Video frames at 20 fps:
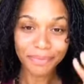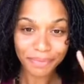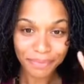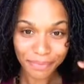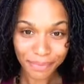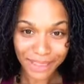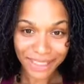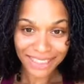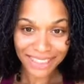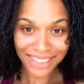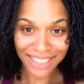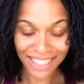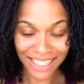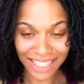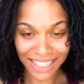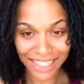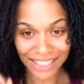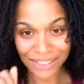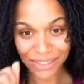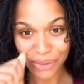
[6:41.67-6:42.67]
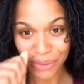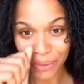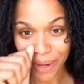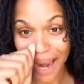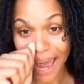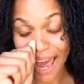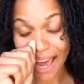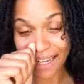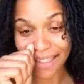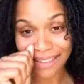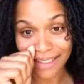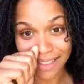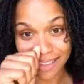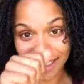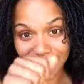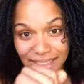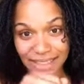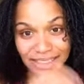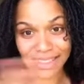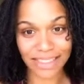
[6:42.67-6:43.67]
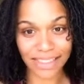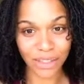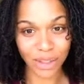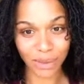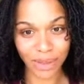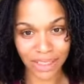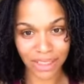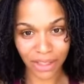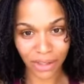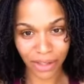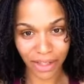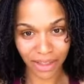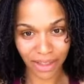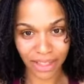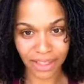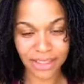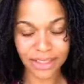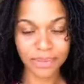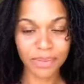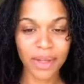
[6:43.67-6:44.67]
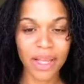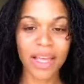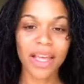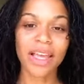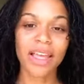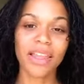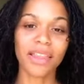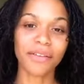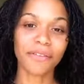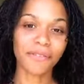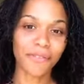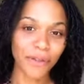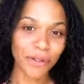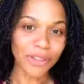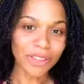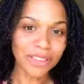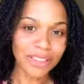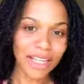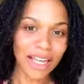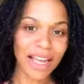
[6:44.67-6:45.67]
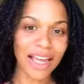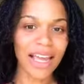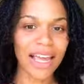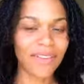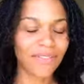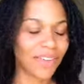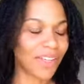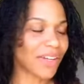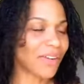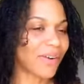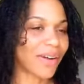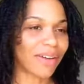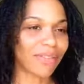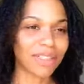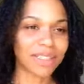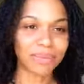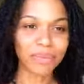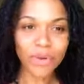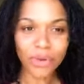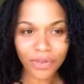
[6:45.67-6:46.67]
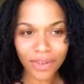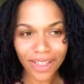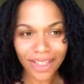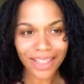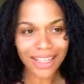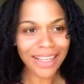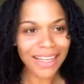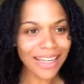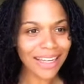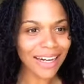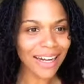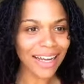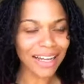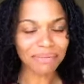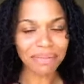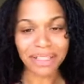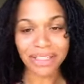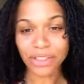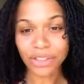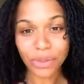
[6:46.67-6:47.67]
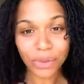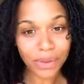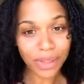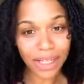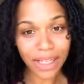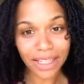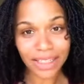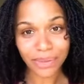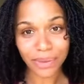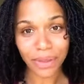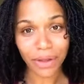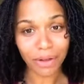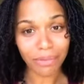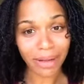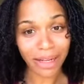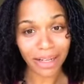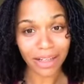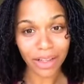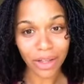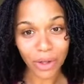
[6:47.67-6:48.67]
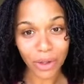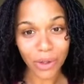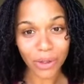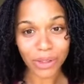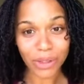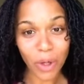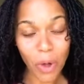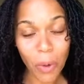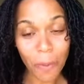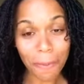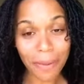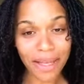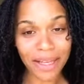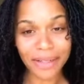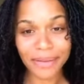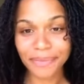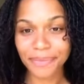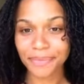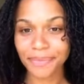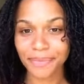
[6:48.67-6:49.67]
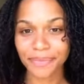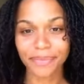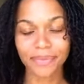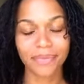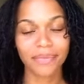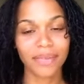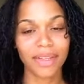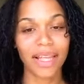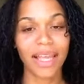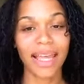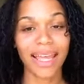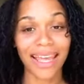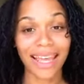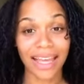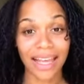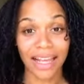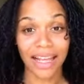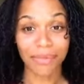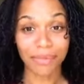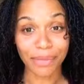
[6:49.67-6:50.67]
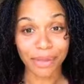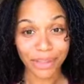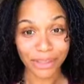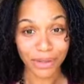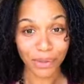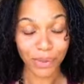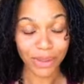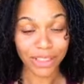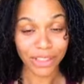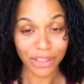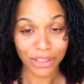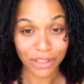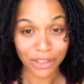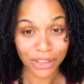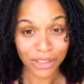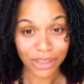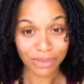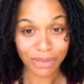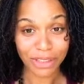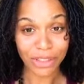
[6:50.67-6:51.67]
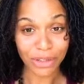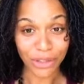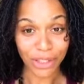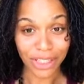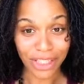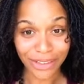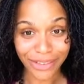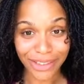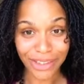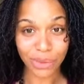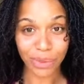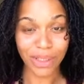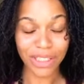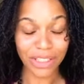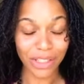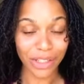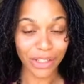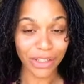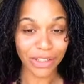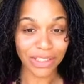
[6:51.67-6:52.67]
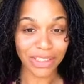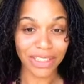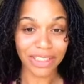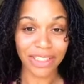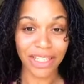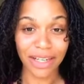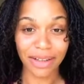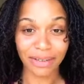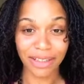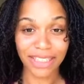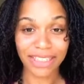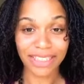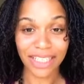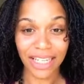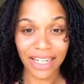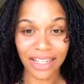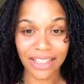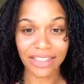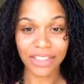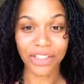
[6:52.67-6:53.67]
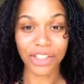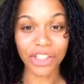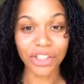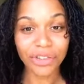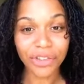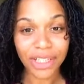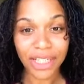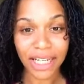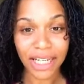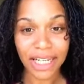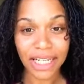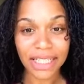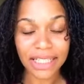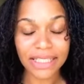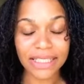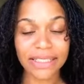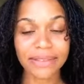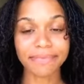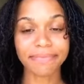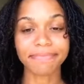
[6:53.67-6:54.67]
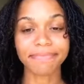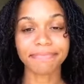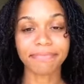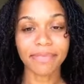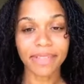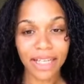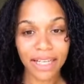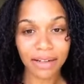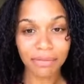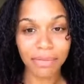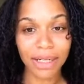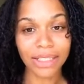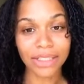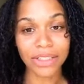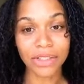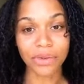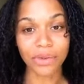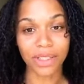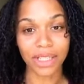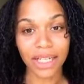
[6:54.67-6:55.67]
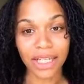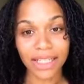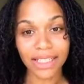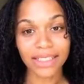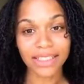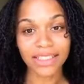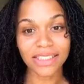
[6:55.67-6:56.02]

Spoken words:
mistakes or accidents since we started this. The first time, I was moving in, I had my suitcase with all my clothes open, and Mr. Clarence Whiskers decided to urinate in my suitcase.